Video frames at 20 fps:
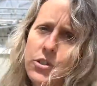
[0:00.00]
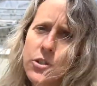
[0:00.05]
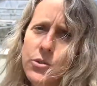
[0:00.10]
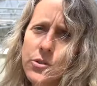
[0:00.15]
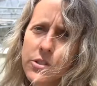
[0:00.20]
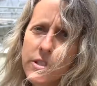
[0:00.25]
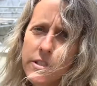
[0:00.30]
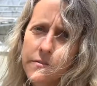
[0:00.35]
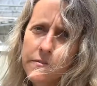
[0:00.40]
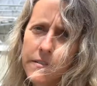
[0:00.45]
are
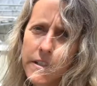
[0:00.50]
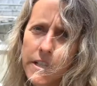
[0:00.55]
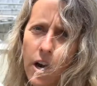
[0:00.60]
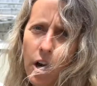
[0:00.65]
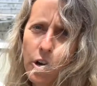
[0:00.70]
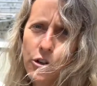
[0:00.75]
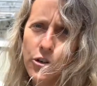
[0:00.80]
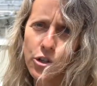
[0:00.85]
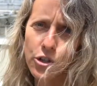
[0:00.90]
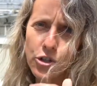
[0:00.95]
used to feed
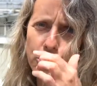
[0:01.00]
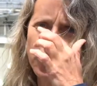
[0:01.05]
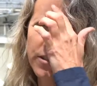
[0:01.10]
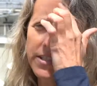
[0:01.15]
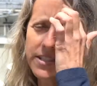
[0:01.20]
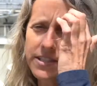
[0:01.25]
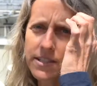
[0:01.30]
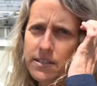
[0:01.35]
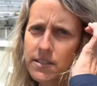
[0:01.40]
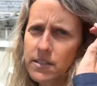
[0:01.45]
our nursery
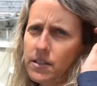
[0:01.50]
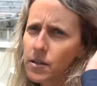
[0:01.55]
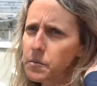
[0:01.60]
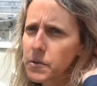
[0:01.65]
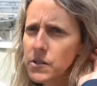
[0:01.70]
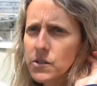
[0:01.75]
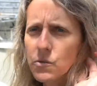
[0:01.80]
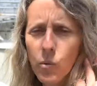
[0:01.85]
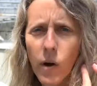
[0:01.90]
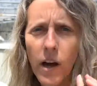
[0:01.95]
system
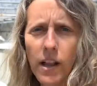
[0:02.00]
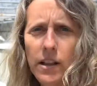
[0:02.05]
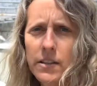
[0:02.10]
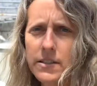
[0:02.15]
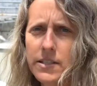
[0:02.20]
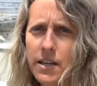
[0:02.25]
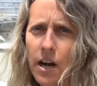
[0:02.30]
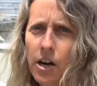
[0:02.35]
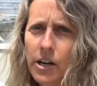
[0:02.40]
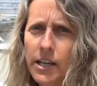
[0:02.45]
as well
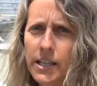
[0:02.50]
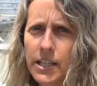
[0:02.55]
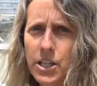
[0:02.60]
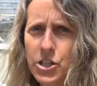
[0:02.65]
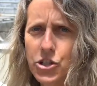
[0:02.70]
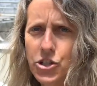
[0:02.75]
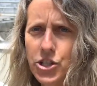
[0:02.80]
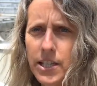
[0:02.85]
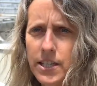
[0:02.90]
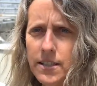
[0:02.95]
as our
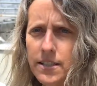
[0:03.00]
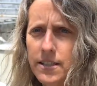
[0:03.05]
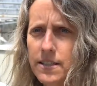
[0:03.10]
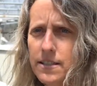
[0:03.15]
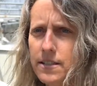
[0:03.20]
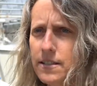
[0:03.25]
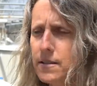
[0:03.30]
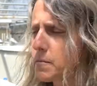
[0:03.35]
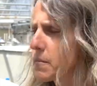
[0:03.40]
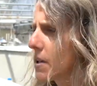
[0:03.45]
conditioning
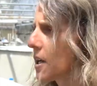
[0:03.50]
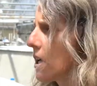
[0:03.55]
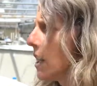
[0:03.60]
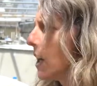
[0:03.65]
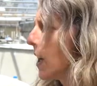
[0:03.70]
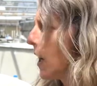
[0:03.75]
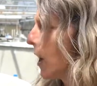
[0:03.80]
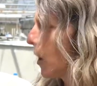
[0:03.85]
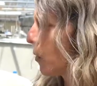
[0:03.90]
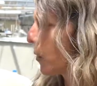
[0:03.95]
system.
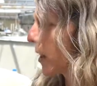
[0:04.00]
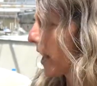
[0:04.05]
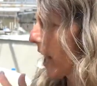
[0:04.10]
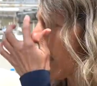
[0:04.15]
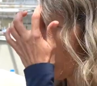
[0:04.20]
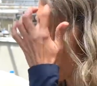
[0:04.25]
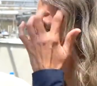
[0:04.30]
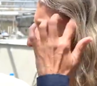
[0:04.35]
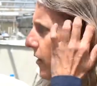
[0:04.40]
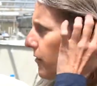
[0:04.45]
We
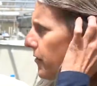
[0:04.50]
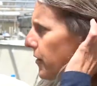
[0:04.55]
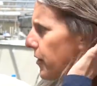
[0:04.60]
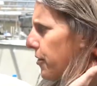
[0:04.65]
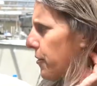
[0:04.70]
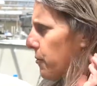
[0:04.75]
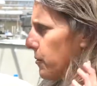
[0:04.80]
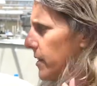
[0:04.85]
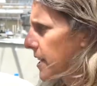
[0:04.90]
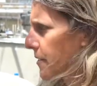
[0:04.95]
have
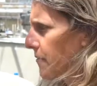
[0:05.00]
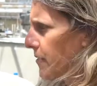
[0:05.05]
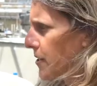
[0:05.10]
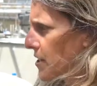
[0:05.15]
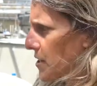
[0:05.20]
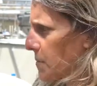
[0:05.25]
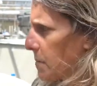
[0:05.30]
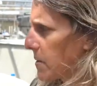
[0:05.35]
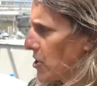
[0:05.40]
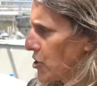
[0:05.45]
three different
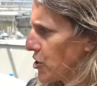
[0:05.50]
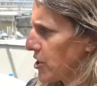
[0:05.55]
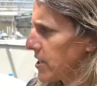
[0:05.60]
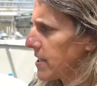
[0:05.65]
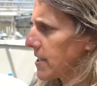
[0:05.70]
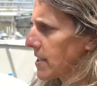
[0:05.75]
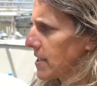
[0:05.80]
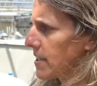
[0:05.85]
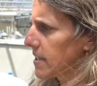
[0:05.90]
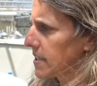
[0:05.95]

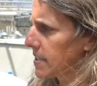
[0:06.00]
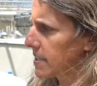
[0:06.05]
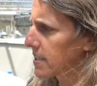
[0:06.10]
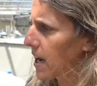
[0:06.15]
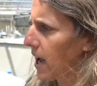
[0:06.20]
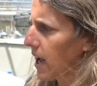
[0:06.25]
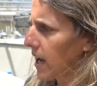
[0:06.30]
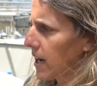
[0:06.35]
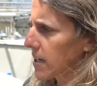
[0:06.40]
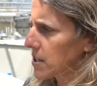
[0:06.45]
species in these
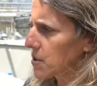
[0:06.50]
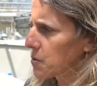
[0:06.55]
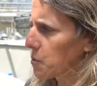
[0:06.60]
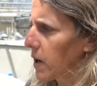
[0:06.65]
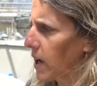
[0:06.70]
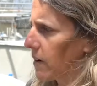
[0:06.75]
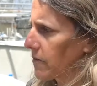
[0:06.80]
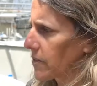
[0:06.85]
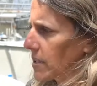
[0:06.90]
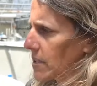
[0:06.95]
tanks. We
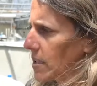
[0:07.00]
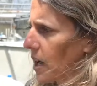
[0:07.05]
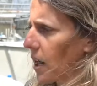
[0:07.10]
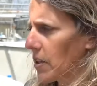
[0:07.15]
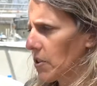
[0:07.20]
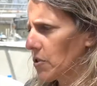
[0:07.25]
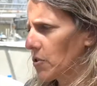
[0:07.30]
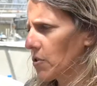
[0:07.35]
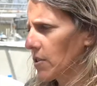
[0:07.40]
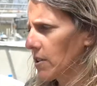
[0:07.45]
have
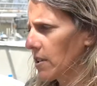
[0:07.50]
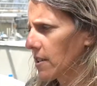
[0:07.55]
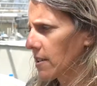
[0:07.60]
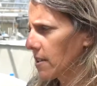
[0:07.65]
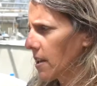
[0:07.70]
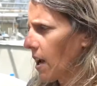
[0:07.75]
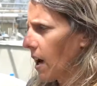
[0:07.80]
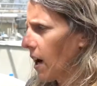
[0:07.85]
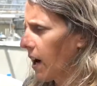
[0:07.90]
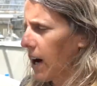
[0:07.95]
Chaetoceros,
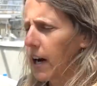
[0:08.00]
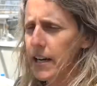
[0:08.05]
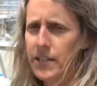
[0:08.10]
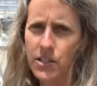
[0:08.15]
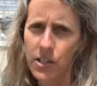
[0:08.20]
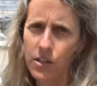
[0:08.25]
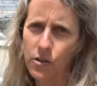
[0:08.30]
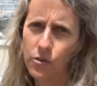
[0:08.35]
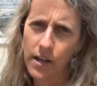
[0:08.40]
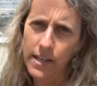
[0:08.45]

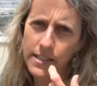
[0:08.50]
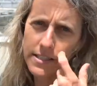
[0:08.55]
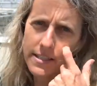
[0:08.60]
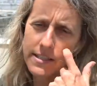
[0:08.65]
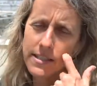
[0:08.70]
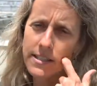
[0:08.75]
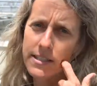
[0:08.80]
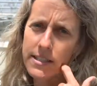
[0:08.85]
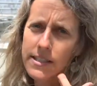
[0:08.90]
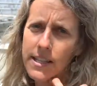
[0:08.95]

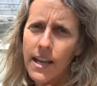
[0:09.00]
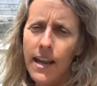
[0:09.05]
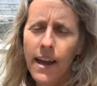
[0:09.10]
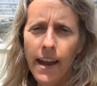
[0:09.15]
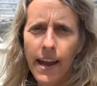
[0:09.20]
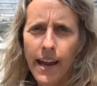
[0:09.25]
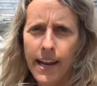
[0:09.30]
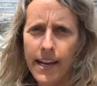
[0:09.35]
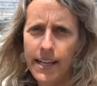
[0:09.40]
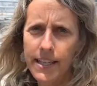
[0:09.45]
isochrysis,
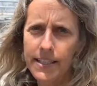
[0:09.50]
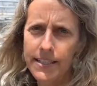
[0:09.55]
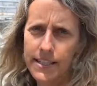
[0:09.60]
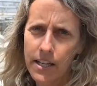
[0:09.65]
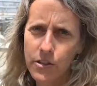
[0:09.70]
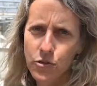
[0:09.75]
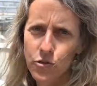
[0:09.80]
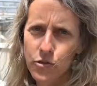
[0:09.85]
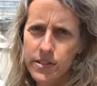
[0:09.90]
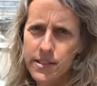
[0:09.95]
and
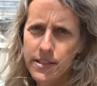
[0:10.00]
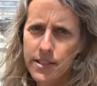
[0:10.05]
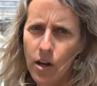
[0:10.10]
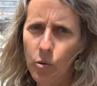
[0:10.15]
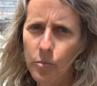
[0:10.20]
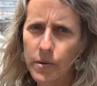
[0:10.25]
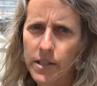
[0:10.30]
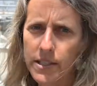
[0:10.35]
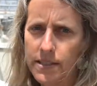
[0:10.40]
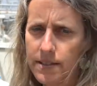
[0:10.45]

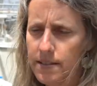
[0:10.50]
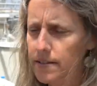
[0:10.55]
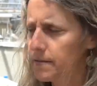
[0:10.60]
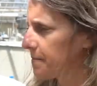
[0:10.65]
tetraselmis.